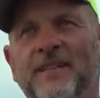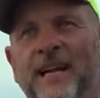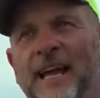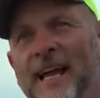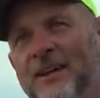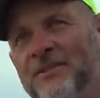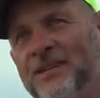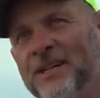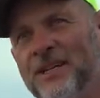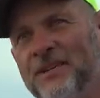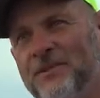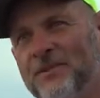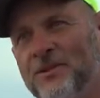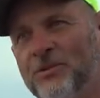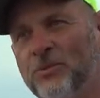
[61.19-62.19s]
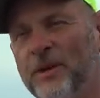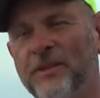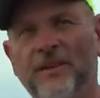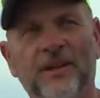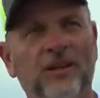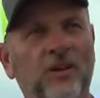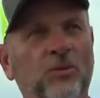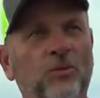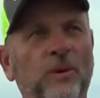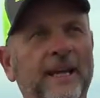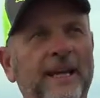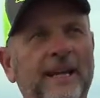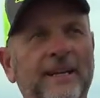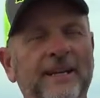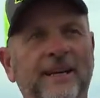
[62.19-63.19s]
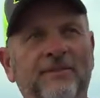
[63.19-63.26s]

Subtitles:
cloud cover with a little wind.